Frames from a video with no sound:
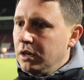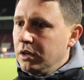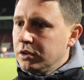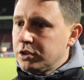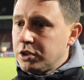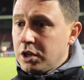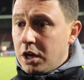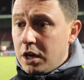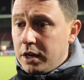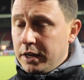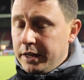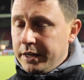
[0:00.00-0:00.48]

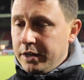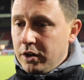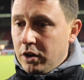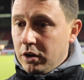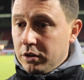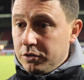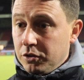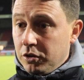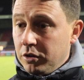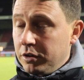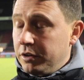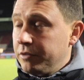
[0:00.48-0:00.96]
Certainly
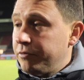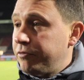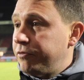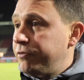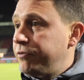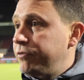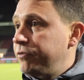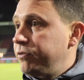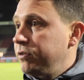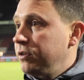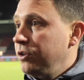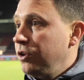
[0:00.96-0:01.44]
not. Not
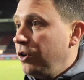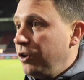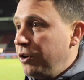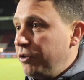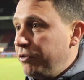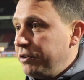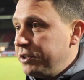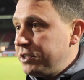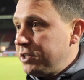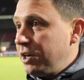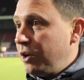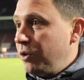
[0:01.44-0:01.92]

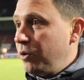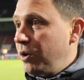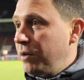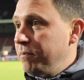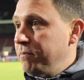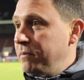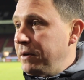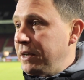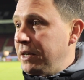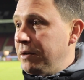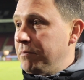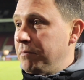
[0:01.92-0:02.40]
the result
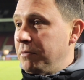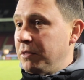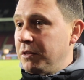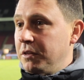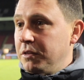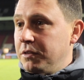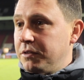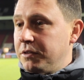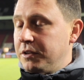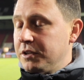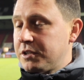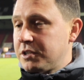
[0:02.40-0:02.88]
me
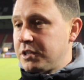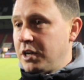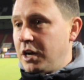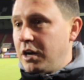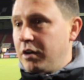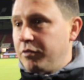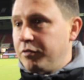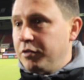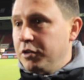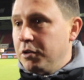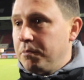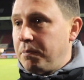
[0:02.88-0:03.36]
and the
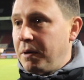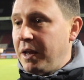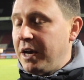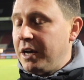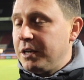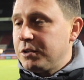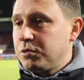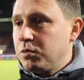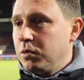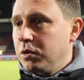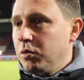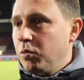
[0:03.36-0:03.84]
staff and the
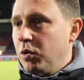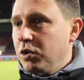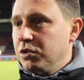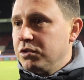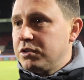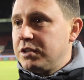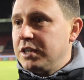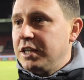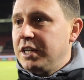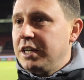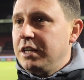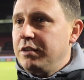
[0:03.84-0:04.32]
players would have
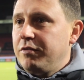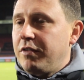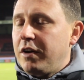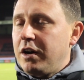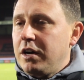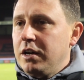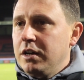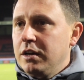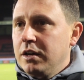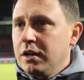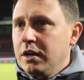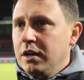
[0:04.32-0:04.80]
wanted
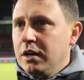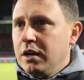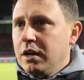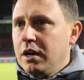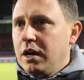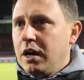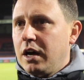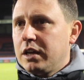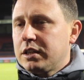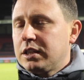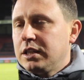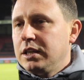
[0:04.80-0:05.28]
either.
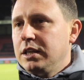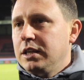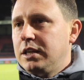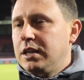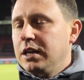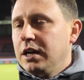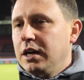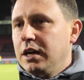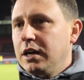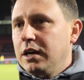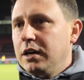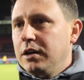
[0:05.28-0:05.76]
I
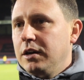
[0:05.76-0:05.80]
think